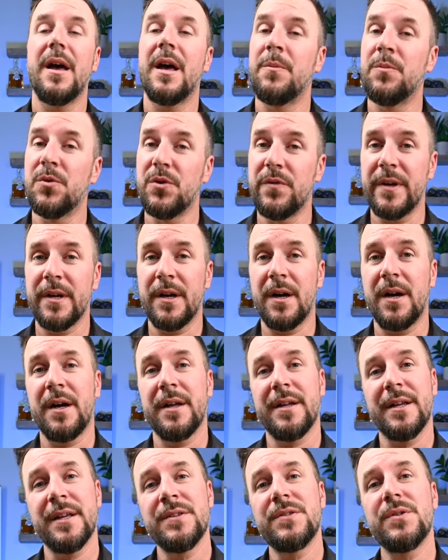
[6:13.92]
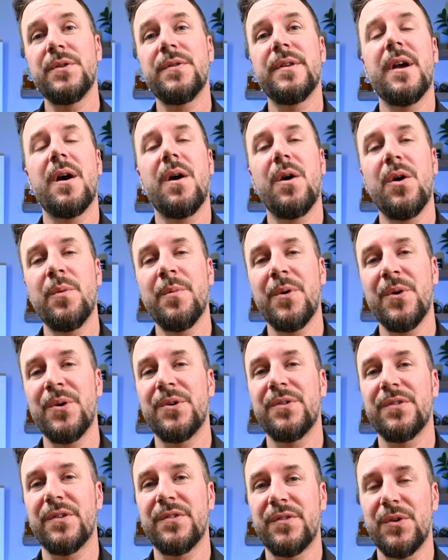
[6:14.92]
And moving on into the
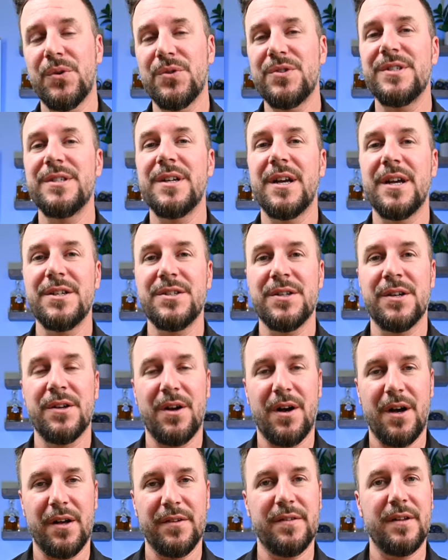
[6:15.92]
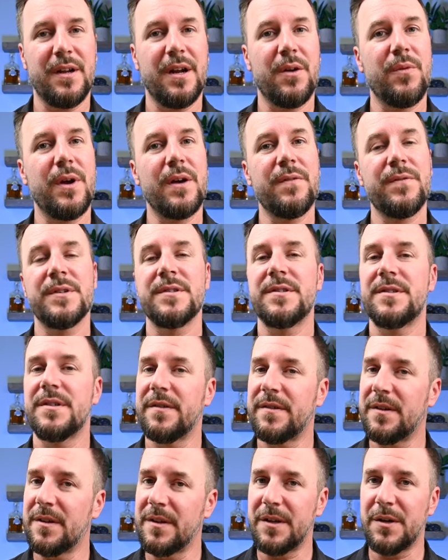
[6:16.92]
homeowners association costs that I referenced
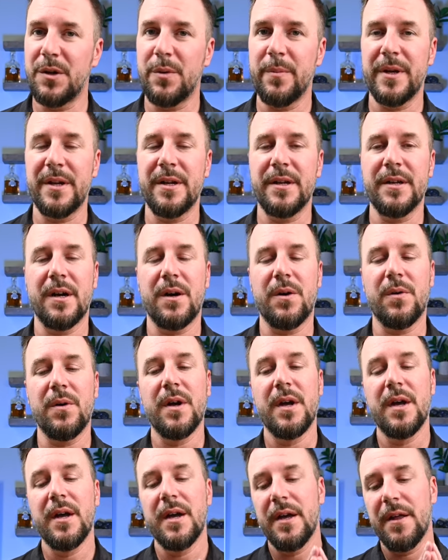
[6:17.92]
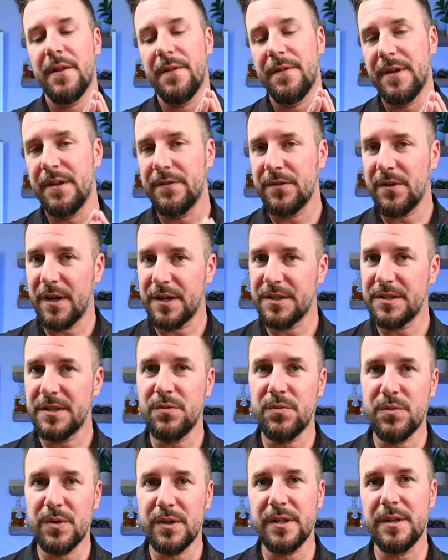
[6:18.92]
just a little bit ago. These are actually
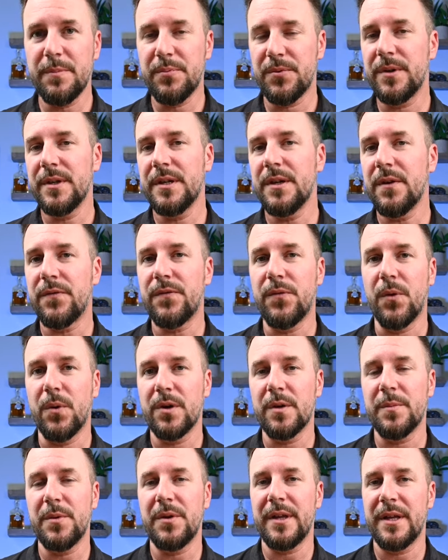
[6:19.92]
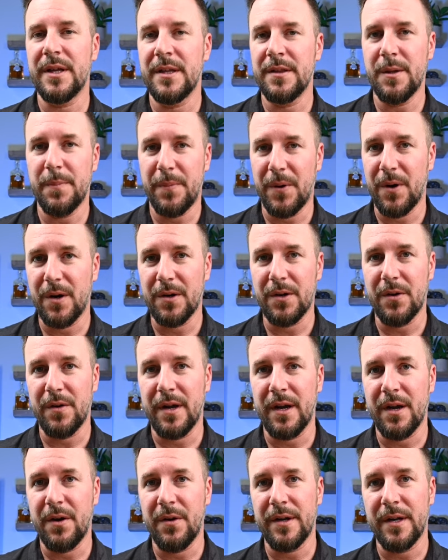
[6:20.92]
really pretty affordable in the Parker
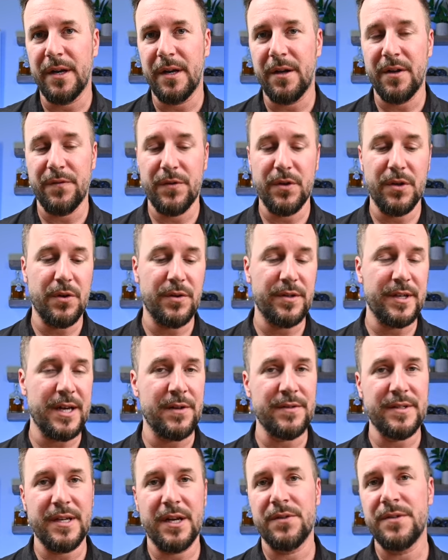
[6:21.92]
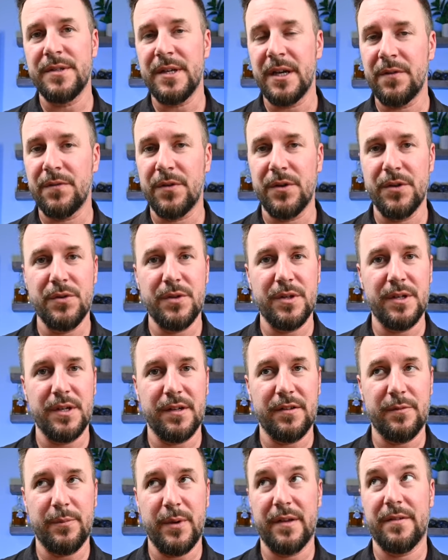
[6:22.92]
area. If you go downtown Denver, you can
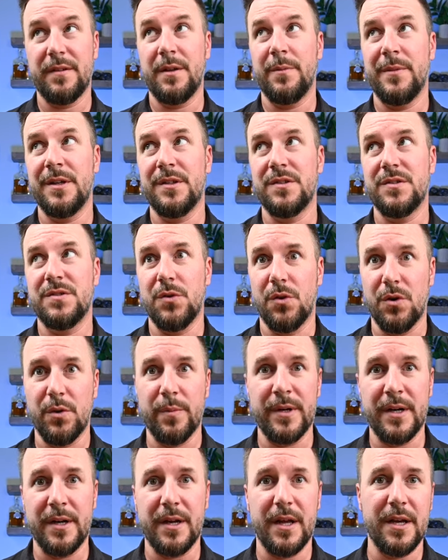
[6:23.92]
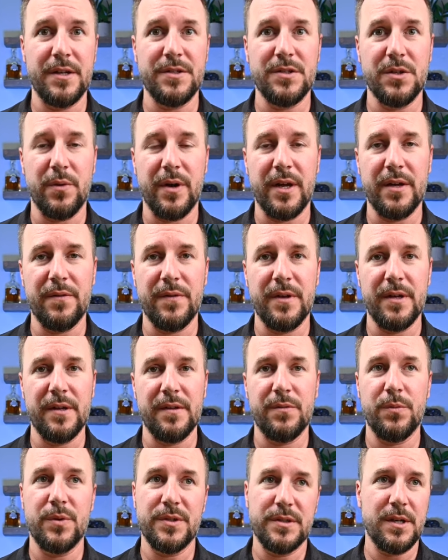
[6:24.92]
expect some exorbitant HOA
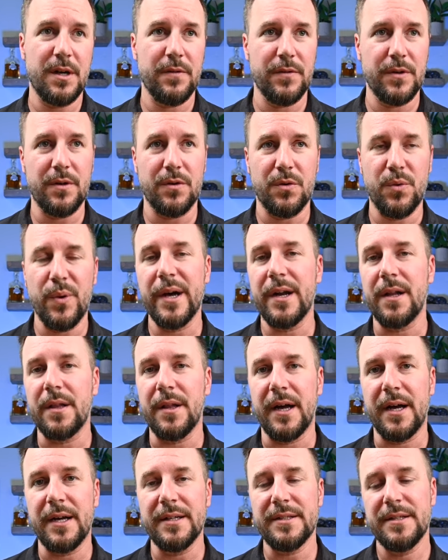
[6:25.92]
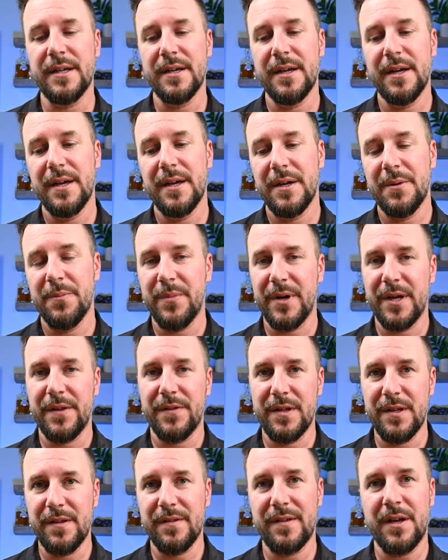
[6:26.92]
fees, which cover quite a lot, but
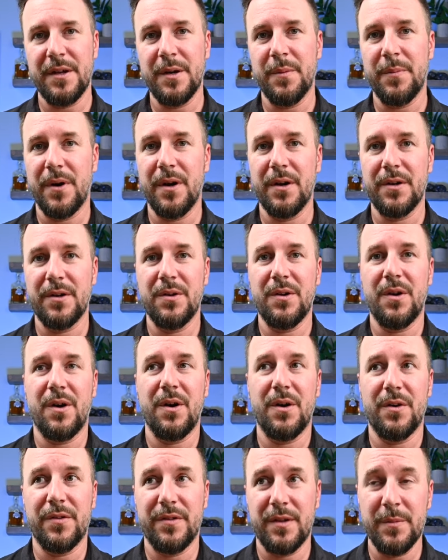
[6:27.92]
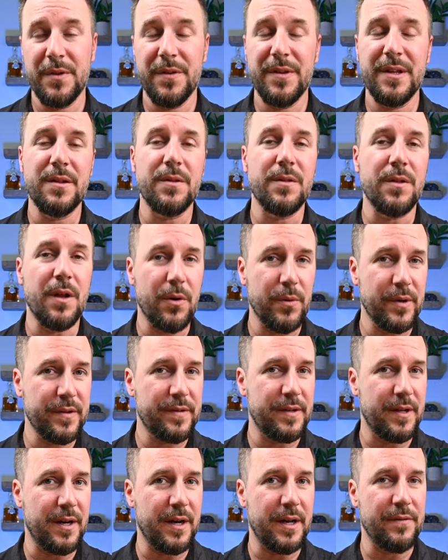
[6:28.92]
these down in Parker are some of the
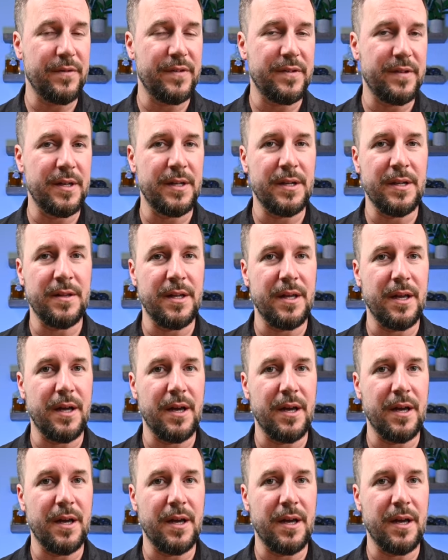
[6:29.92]
lowest that I have seen in the